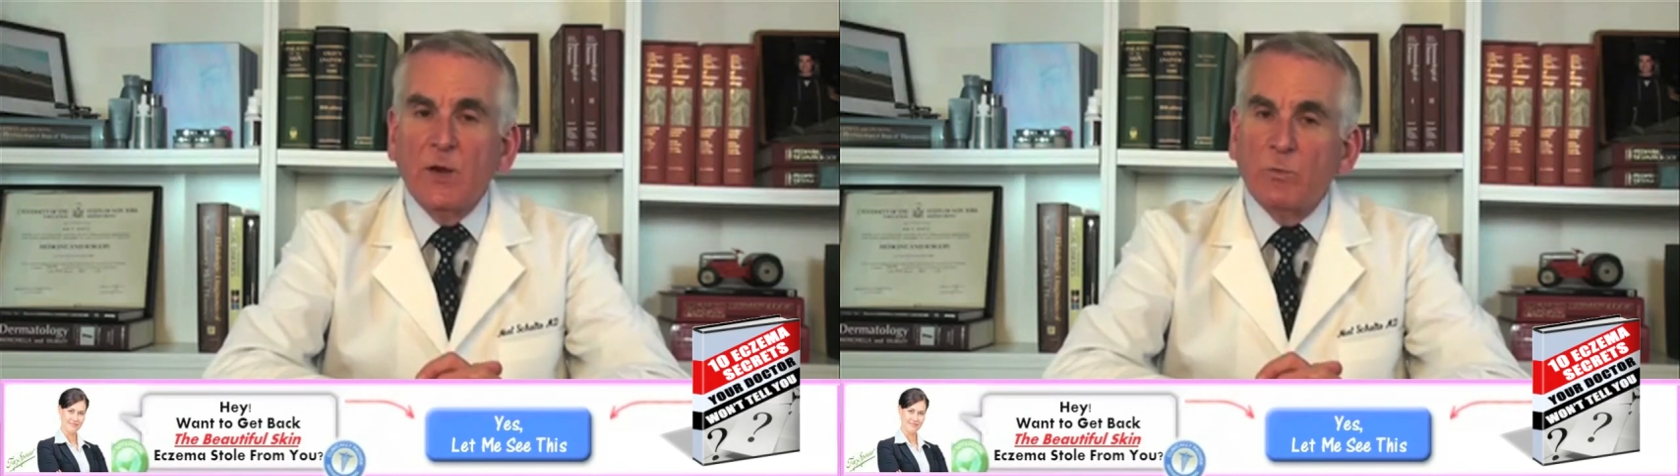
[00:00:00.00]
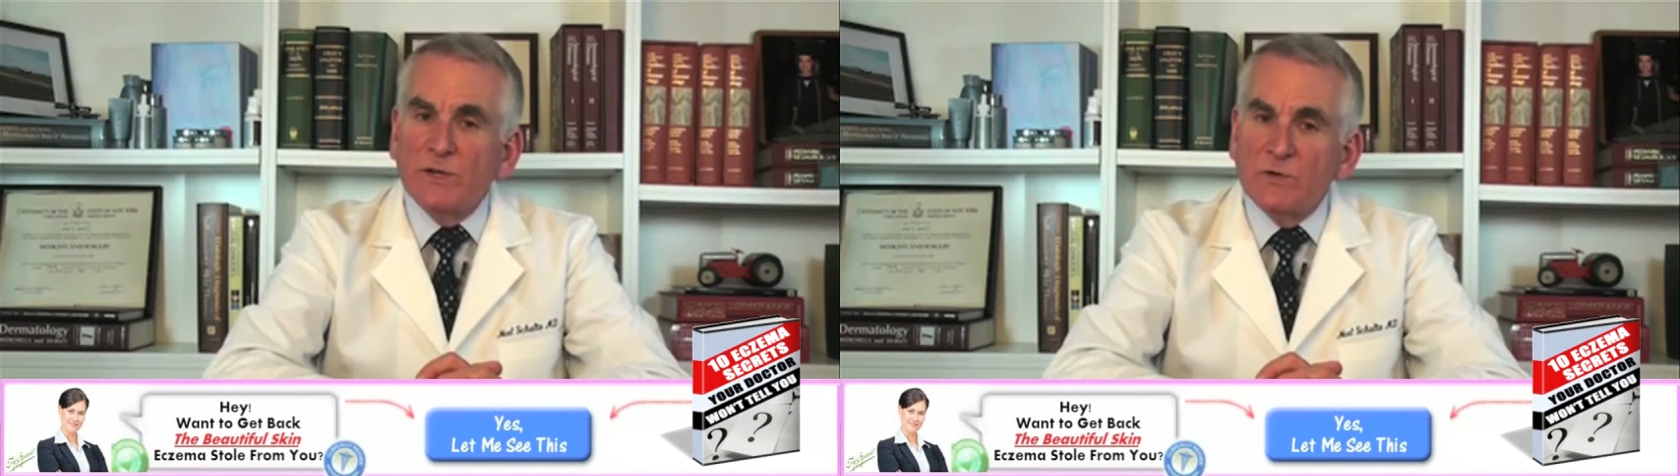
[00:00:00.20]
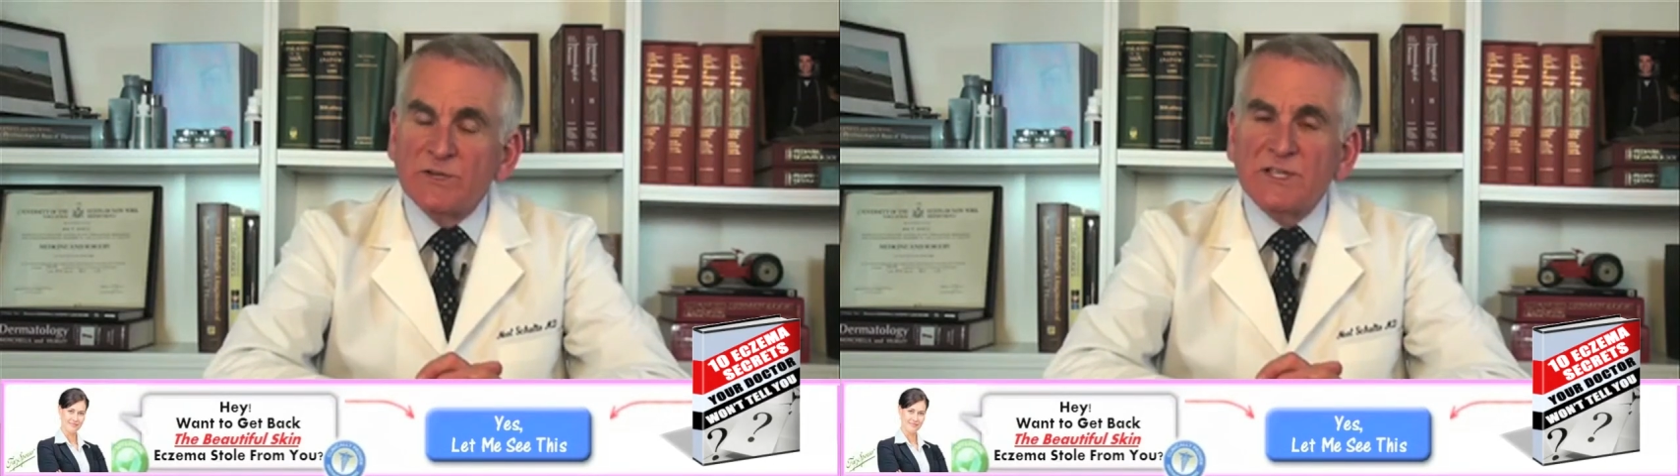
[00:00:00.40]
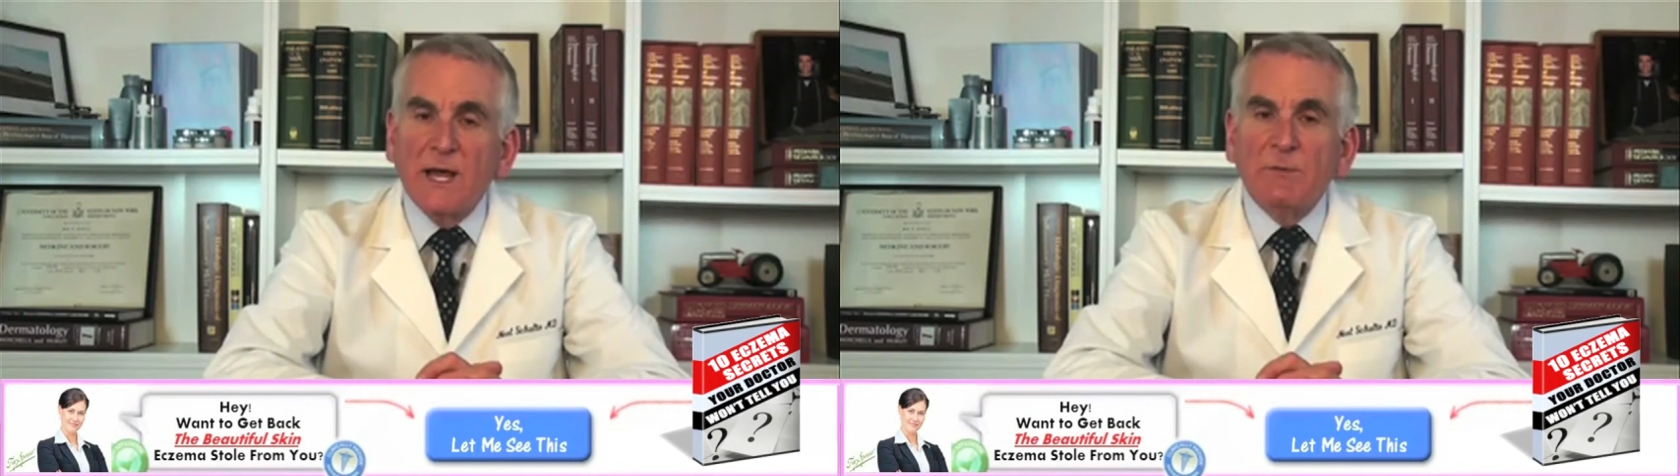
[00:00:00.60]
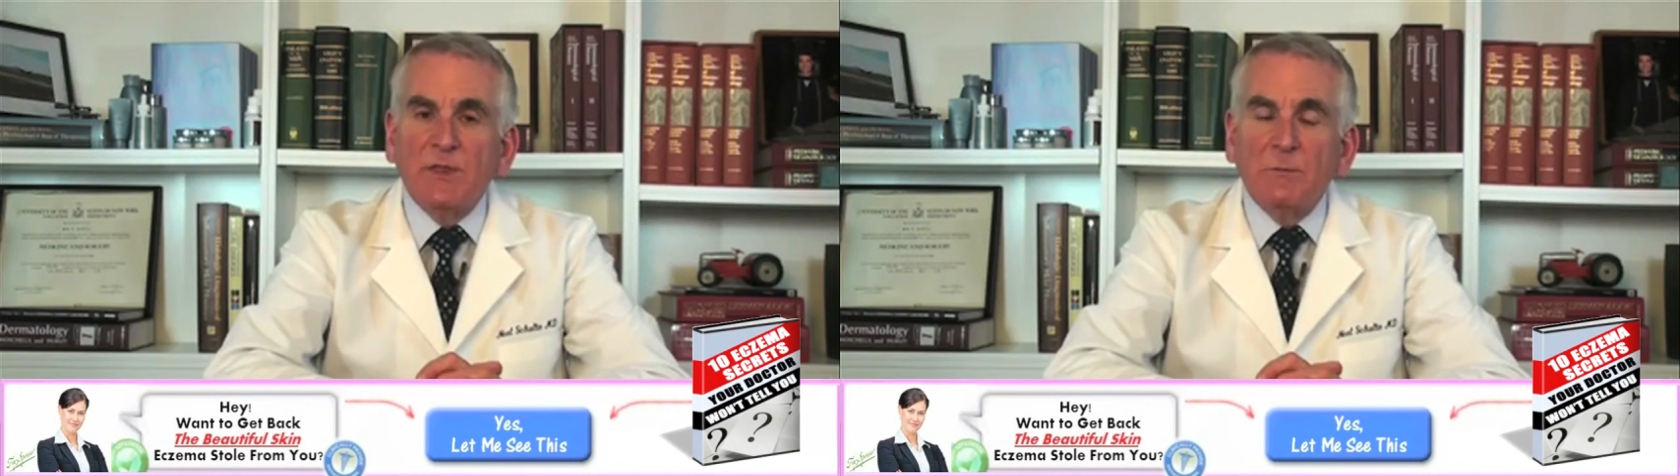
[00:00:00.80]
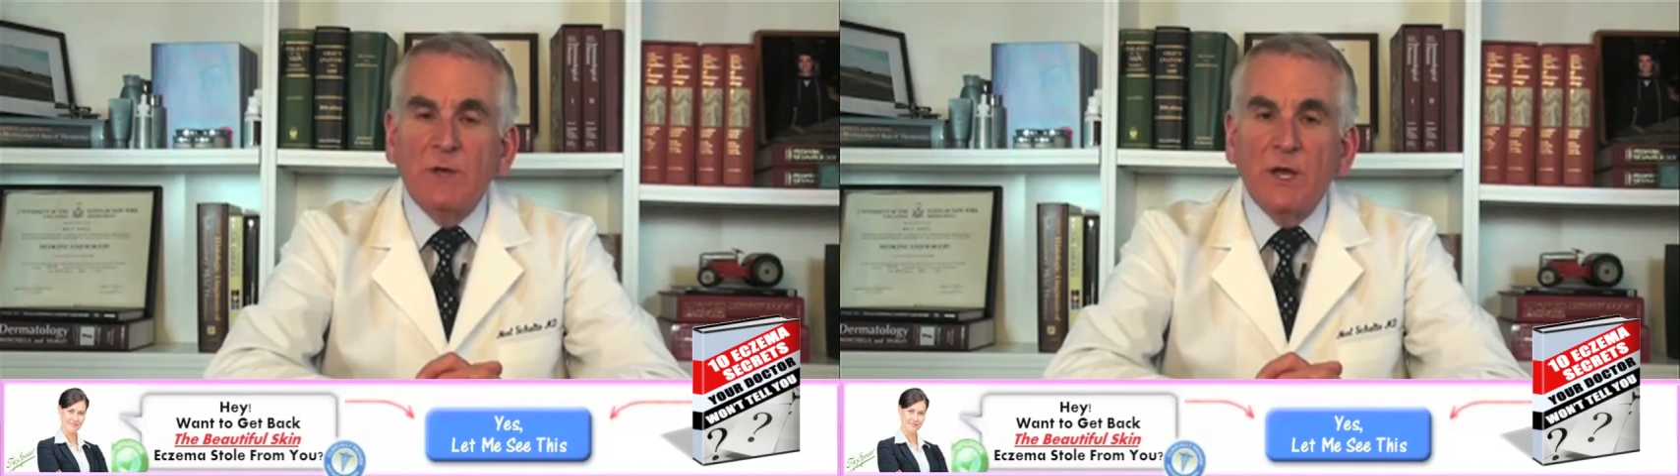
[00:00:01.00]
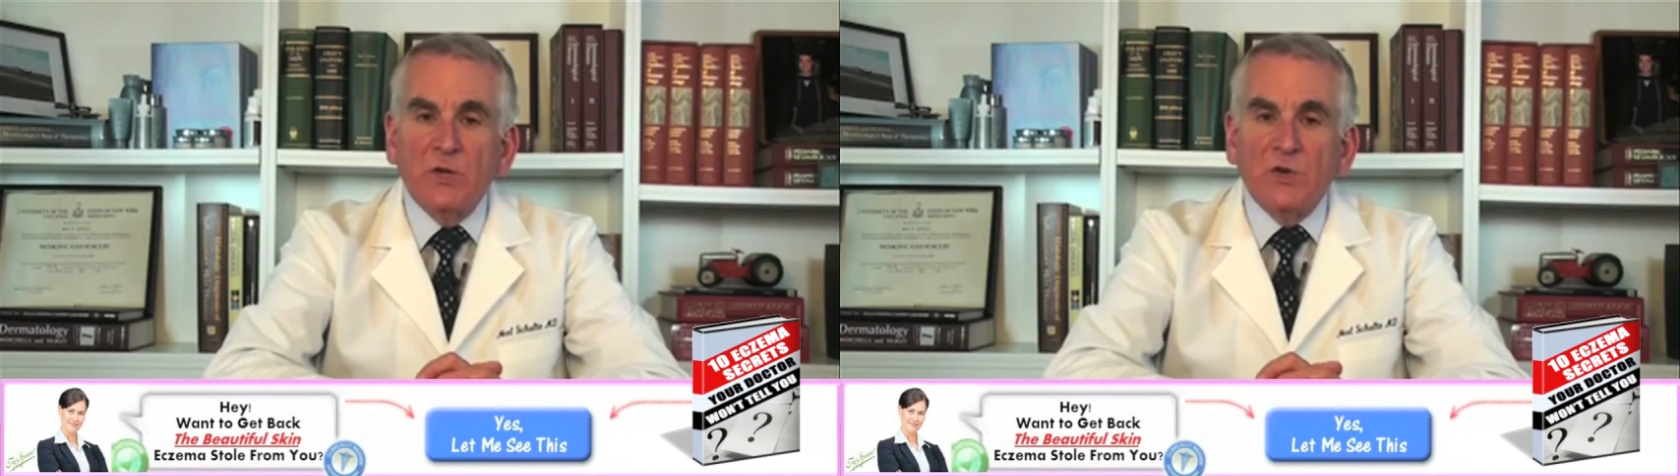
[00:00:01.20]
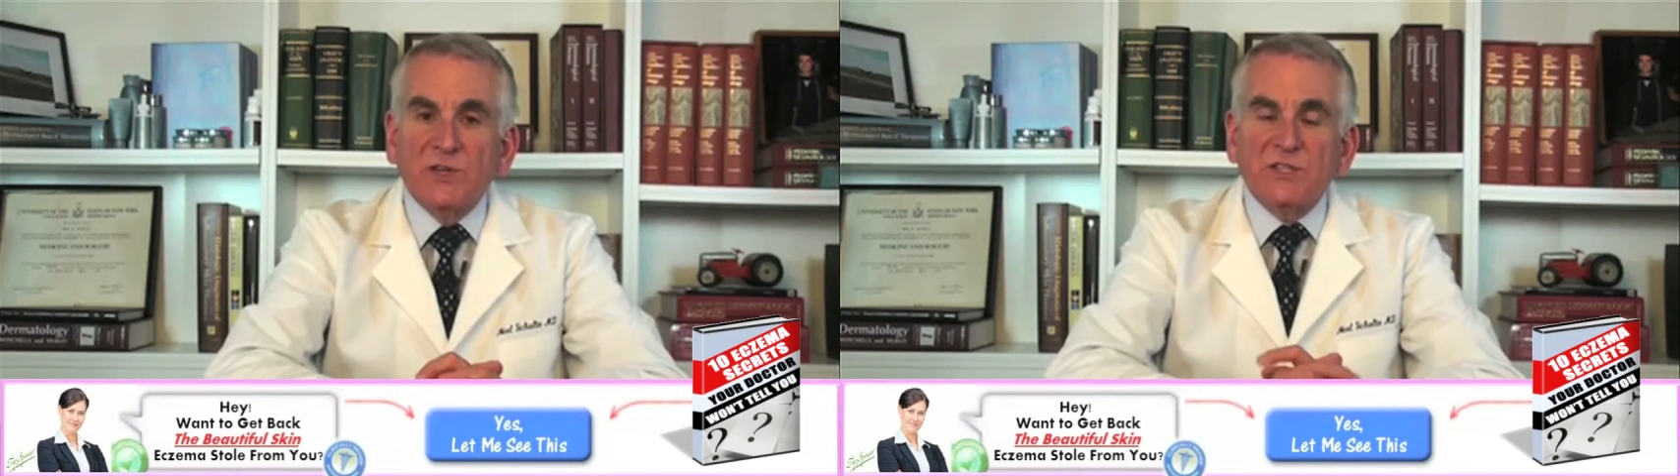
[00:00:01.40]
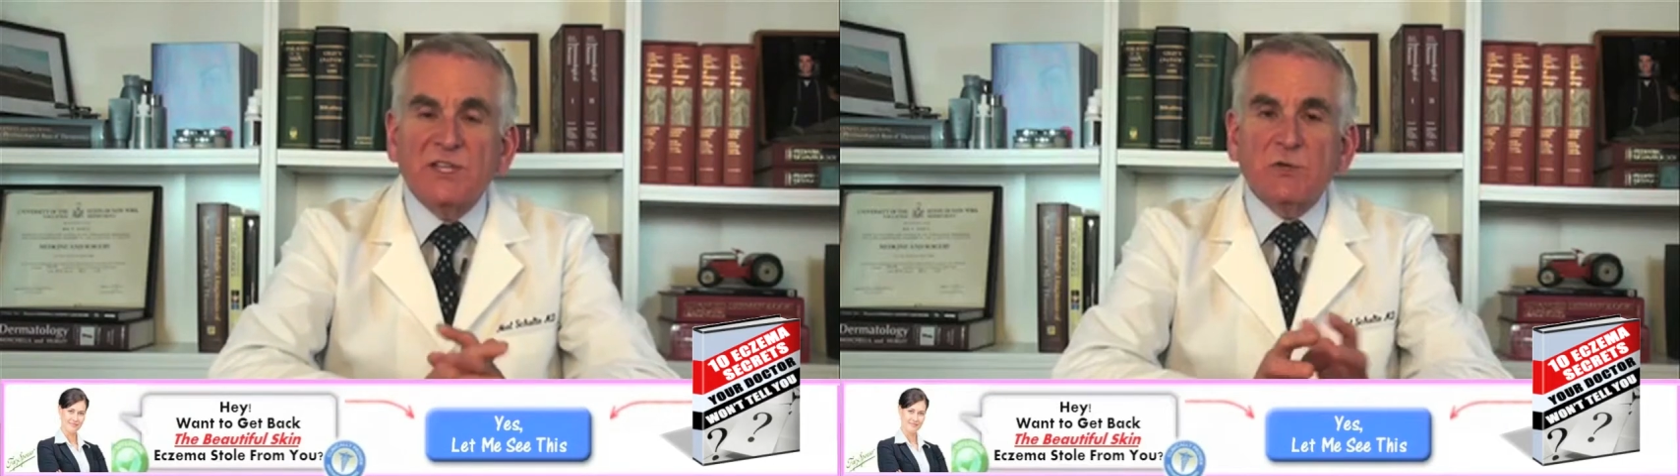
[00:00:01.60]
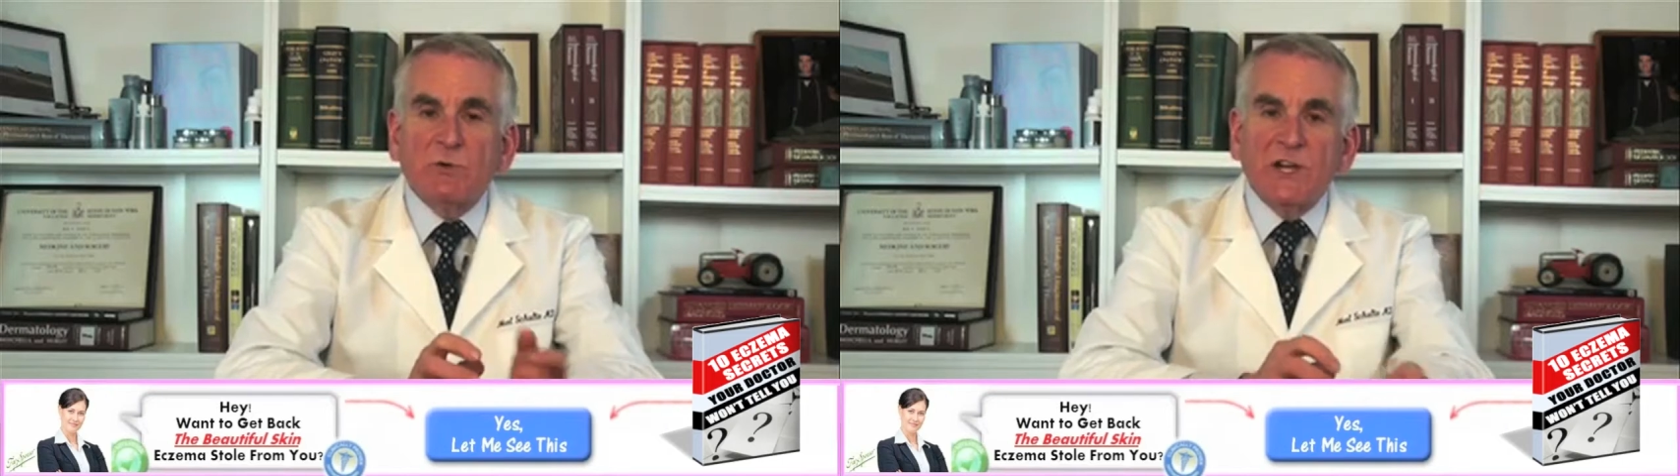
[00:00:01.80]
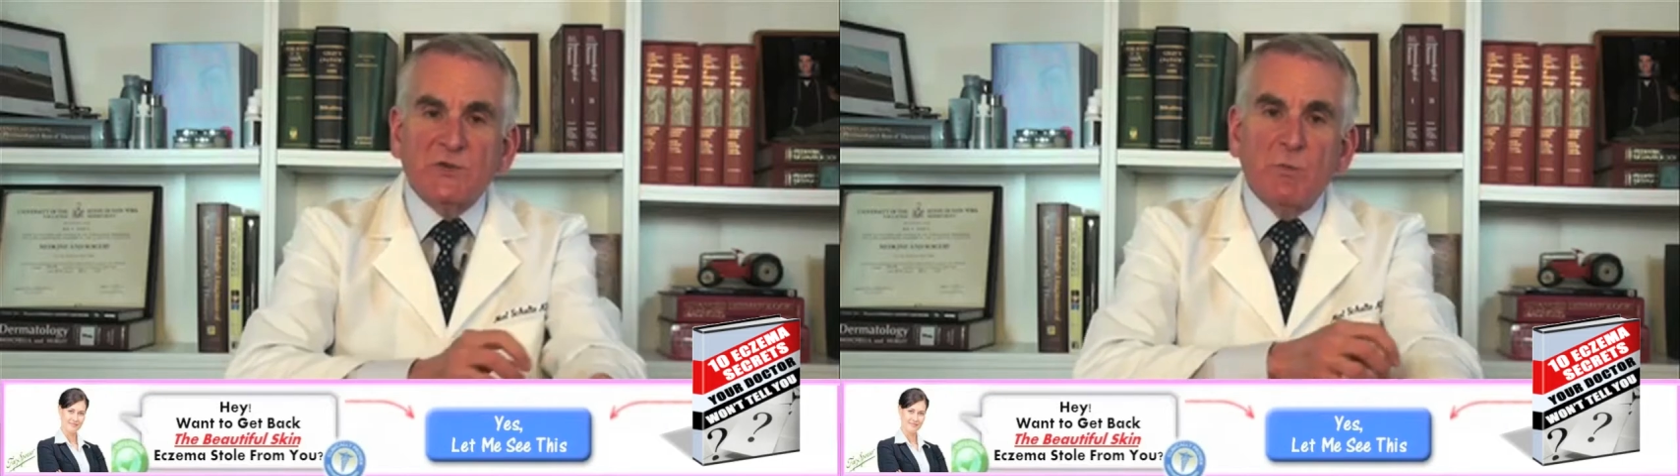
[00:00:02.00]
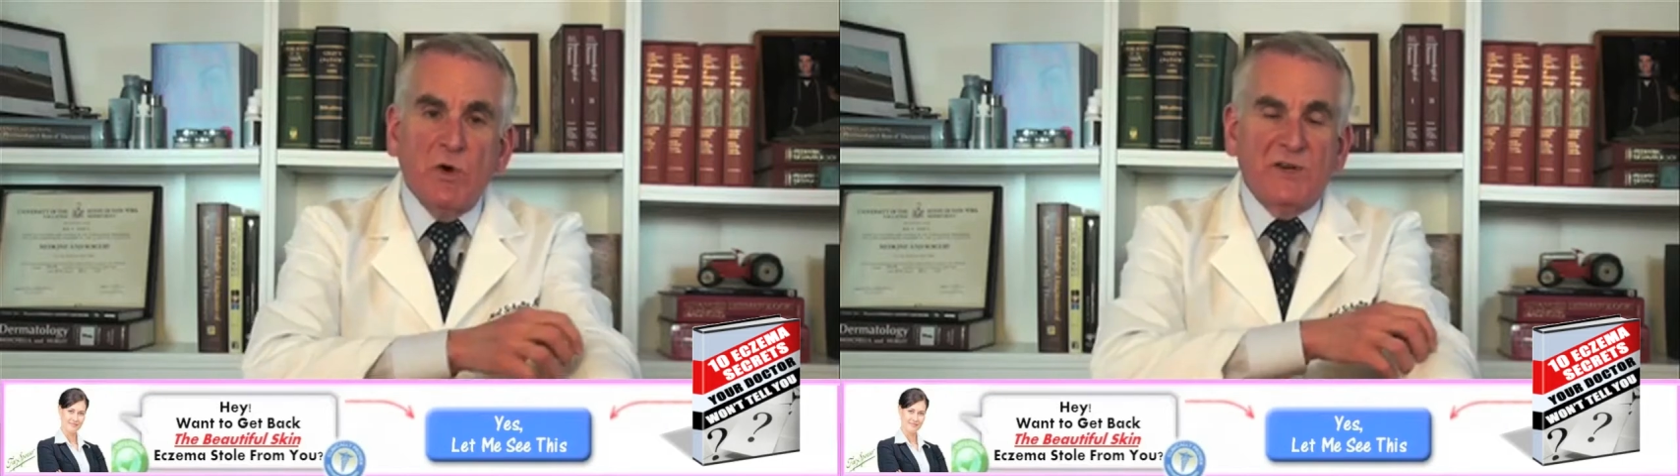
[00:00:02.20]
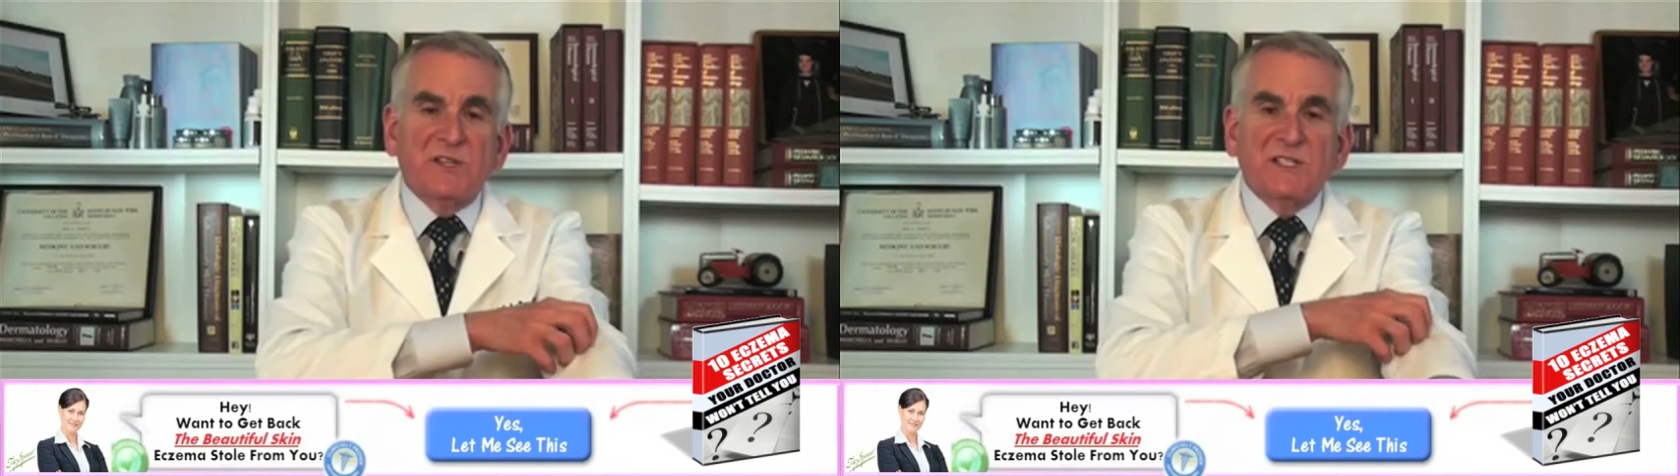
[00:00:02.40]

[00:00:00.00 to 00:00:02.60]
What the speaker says: When you examine them, you can see scratch marks,